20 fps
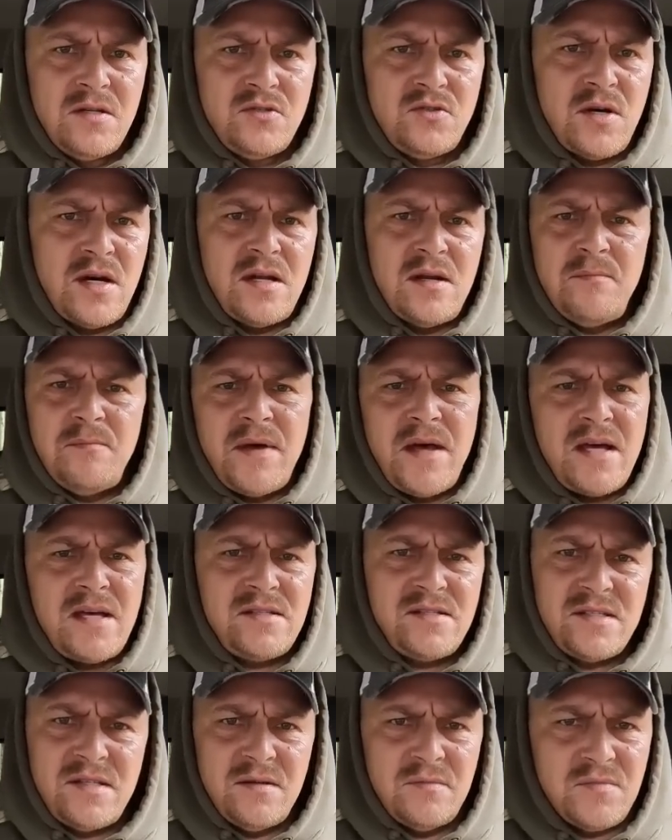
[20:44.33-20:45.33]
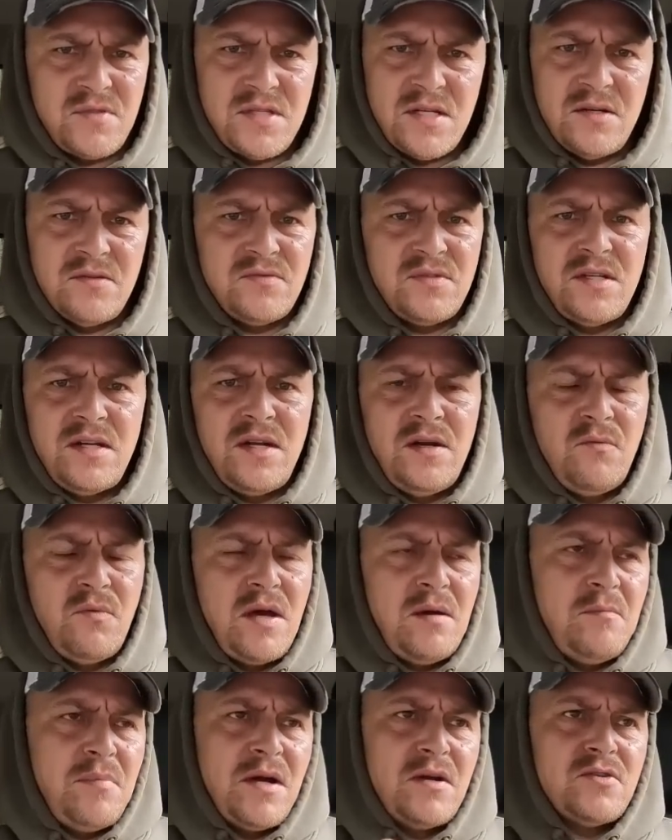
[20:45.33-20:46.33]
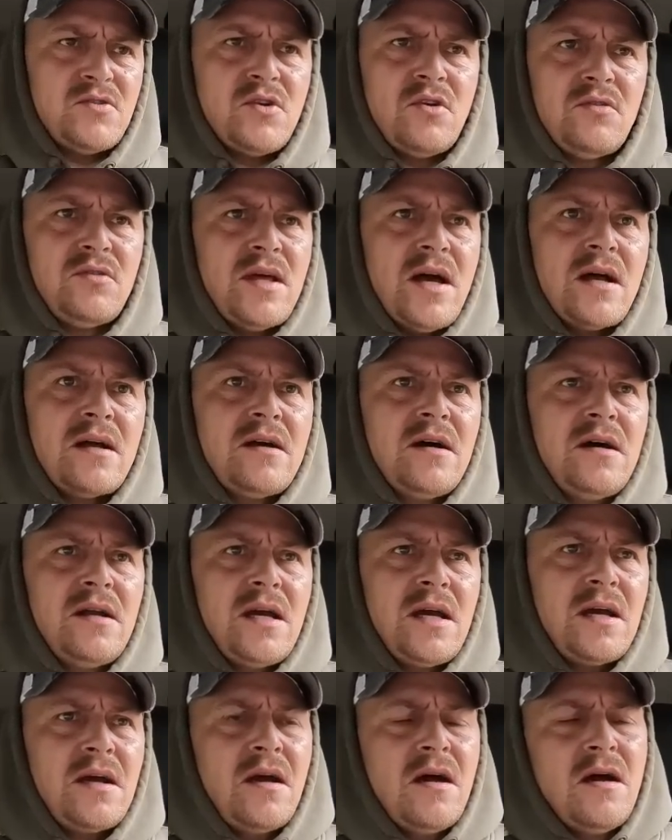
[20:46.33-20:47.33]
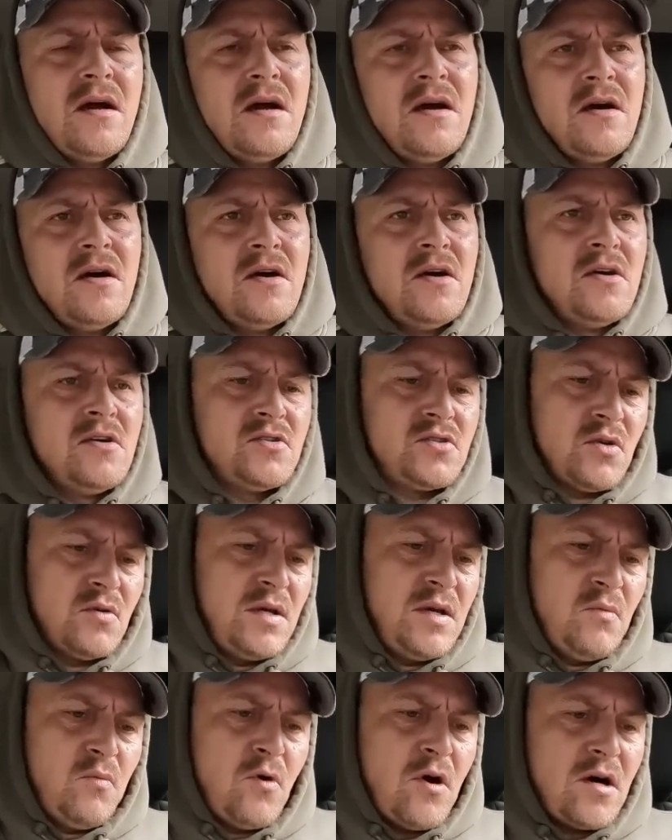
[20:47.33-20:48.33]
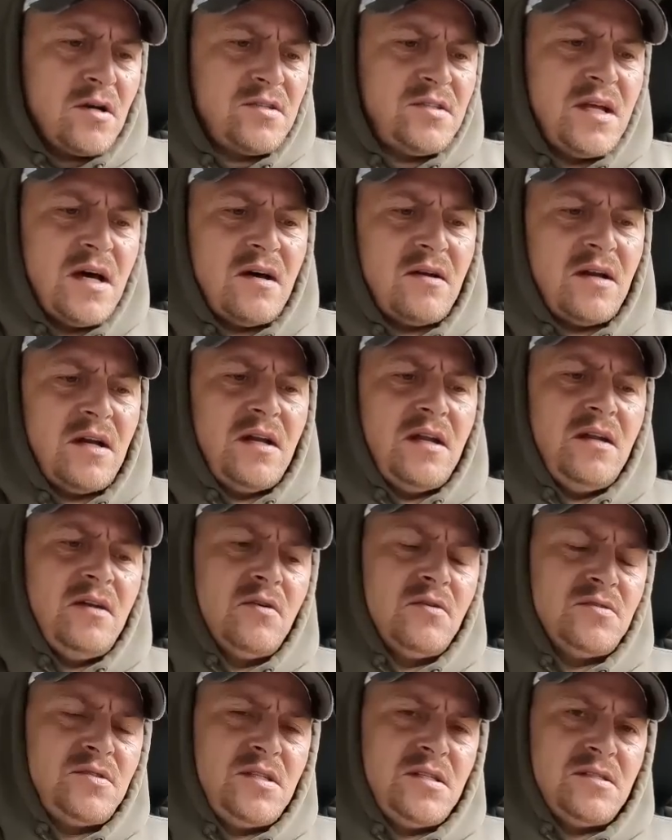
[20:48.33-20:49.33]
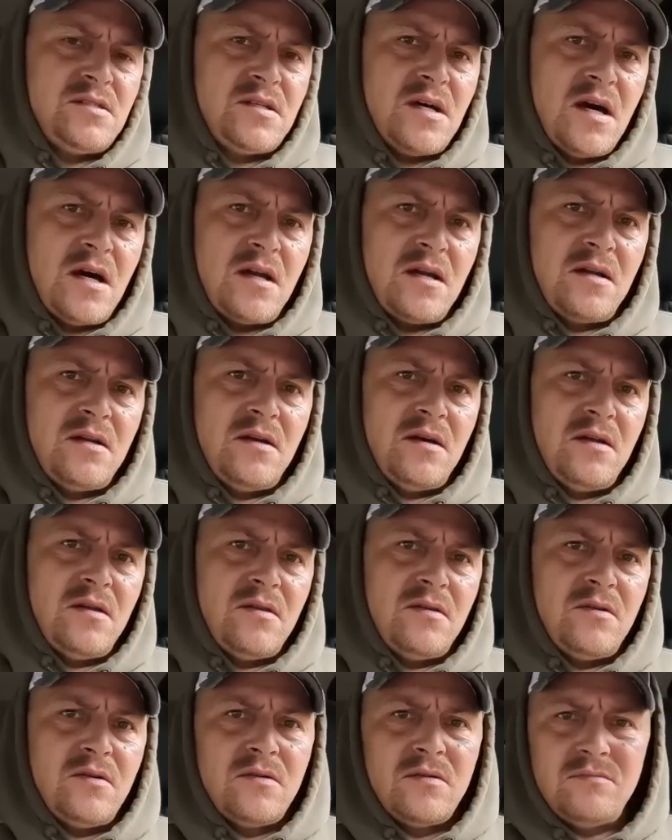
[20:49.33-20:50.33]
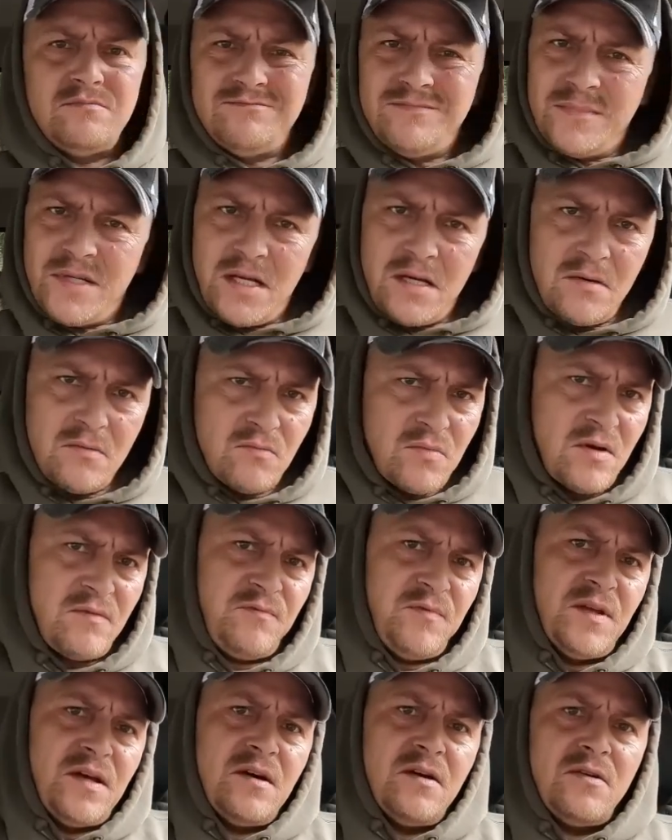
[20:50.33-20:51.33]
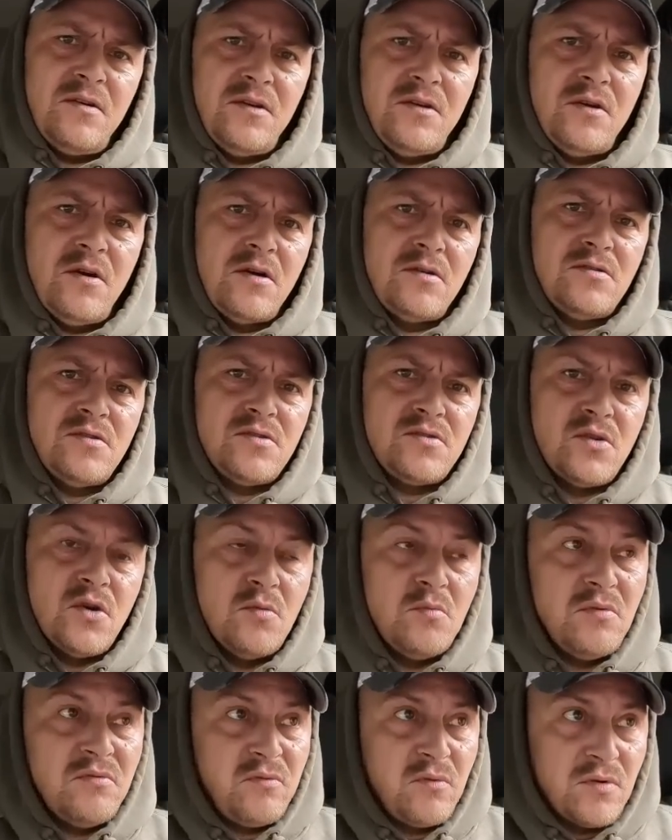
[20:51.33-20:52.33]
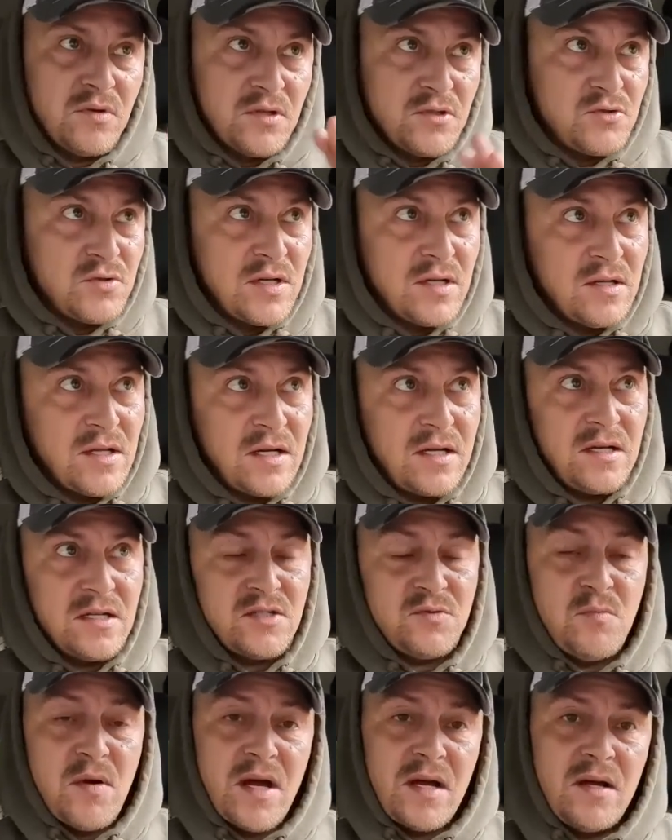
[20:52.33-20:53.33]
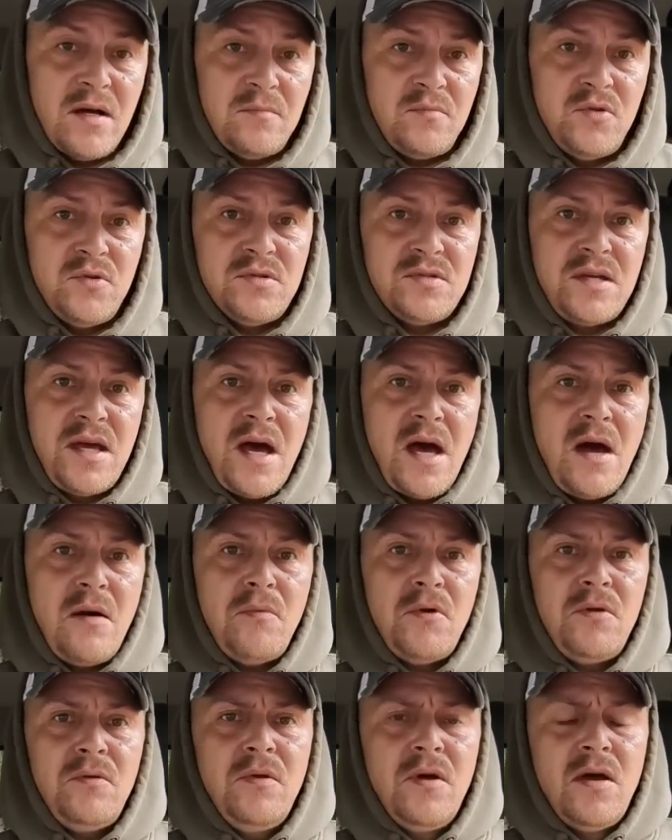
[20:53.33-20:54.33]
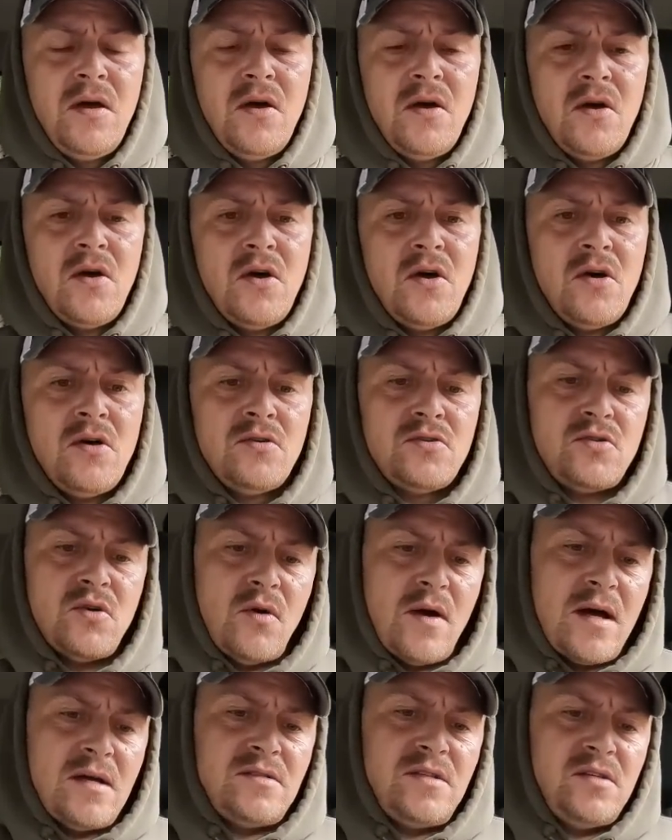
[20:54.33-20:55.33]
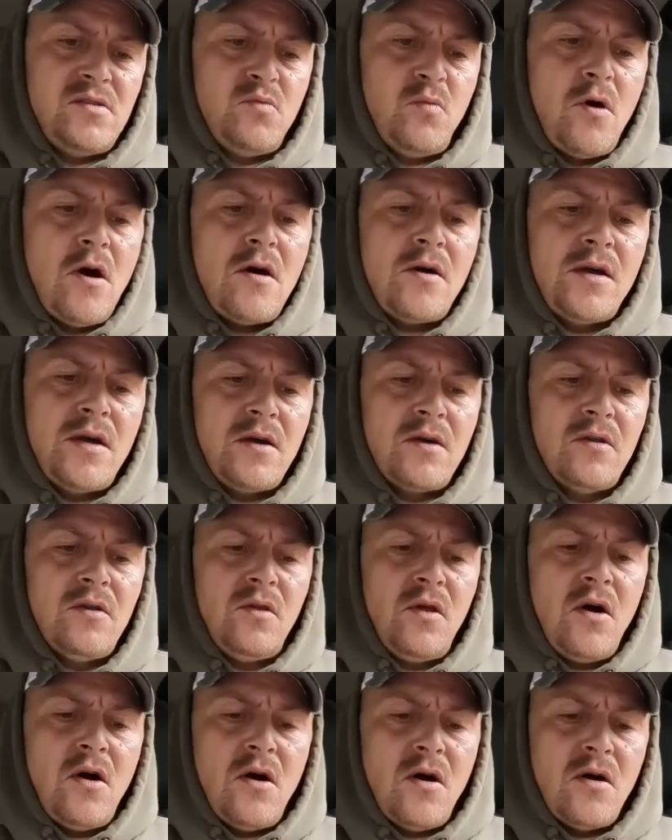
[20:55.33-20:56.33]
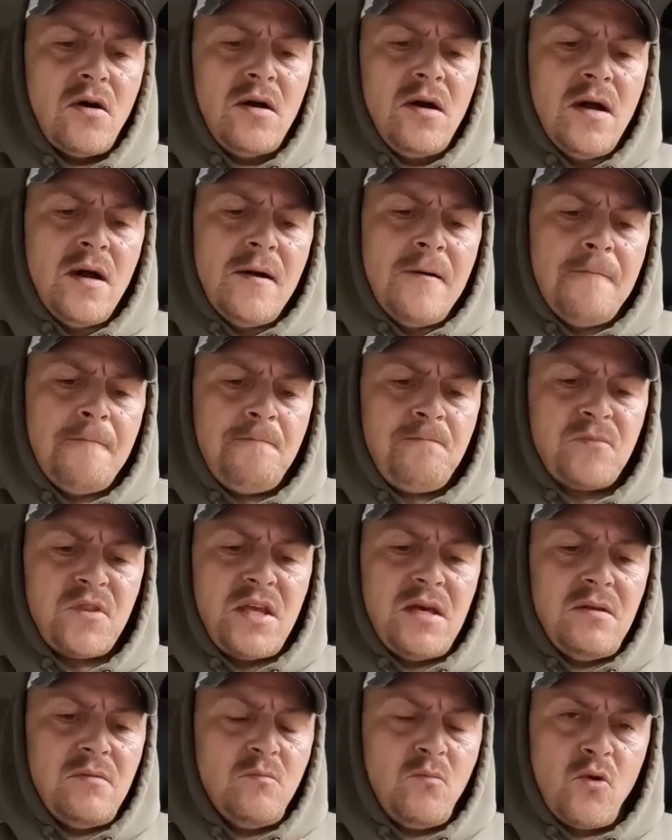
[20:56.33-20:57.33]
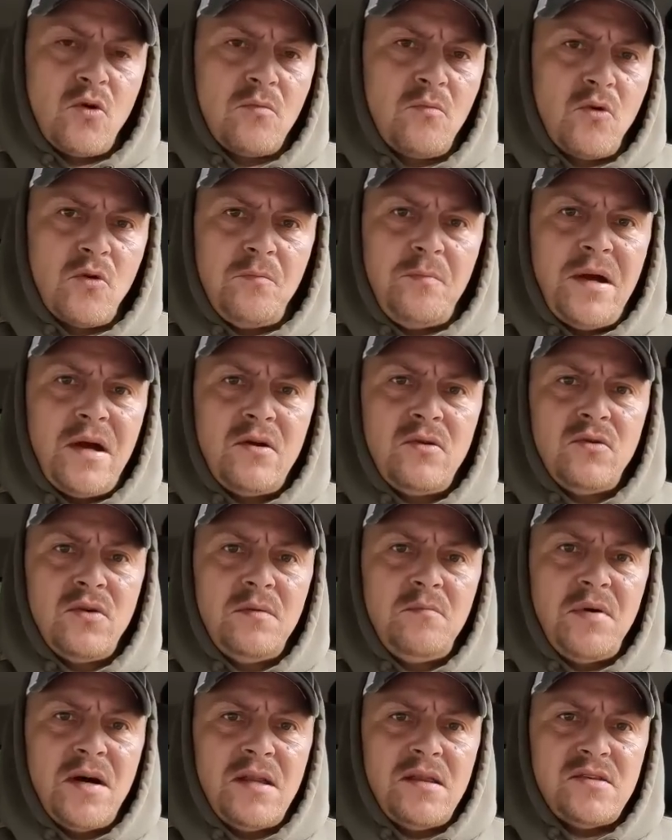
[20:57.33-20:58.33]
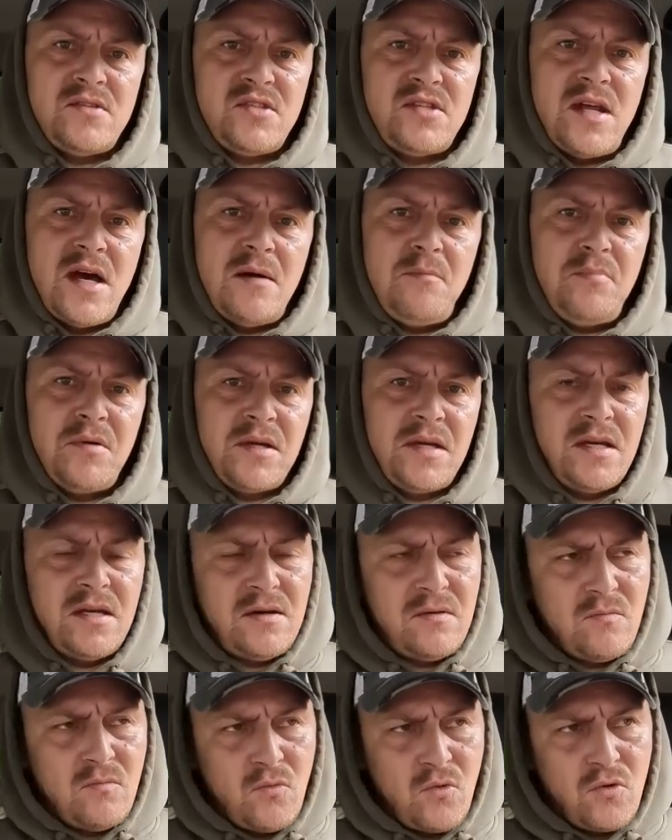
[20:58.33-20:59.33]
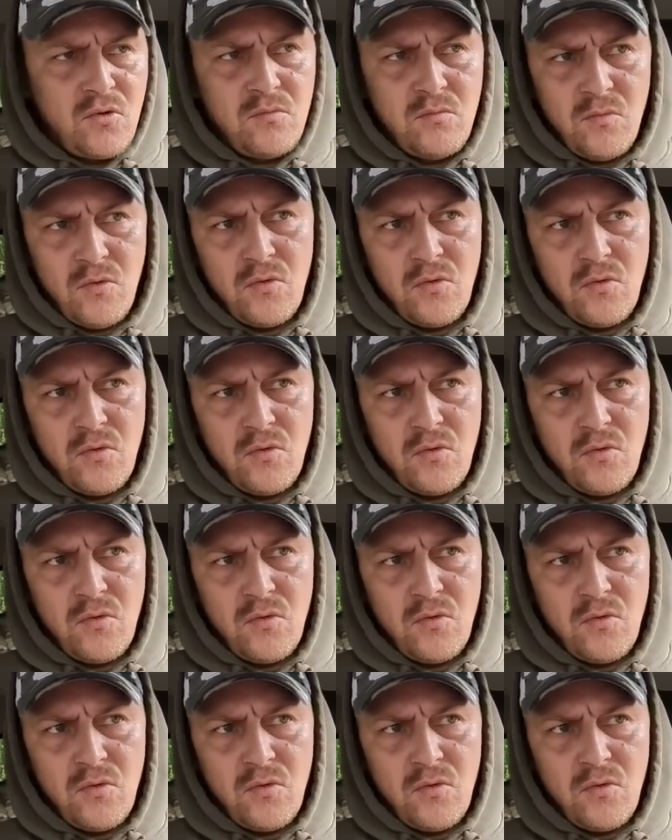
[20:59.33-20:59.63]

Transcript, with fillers: try to mask themselves in any way. Bears aren't that cunning. So he walks down and he knows he's got another eh, roughly 100 yards or so before the trail that cuts back up to his cabin. So as he's walking along, getting more and more paranoid by the step and getting more and